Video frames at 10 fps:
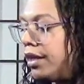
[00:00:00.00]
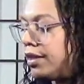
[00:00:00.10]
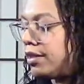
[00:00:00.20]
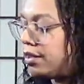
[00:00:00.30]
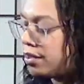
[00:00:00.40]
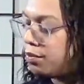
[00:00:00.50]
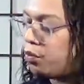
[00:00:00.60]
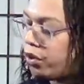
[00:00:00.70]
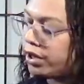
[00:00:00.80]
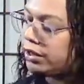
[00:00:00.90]
This looks
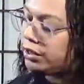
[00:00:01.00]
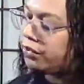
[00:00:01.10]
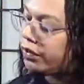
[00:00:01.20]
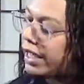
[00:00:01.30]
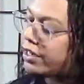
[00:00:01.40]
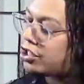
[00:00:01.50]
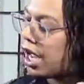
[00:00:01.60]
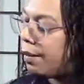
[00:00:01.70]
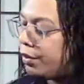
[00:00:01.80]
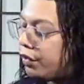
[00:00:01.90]
more cleaner for like a
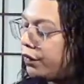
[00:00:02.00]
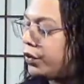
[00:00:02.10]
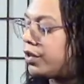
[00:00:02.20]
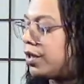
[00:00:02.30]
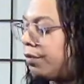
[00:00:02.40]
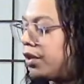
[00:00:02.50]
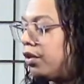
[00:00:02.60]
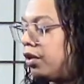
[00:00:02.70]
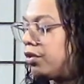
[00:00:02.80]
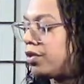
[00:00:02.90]
job interview or something
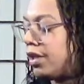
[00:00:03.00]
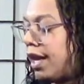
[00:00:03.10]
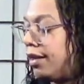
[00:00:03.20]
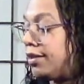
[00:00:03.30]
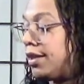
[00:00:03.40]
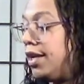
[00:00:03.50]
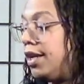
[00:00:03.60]
along those lines,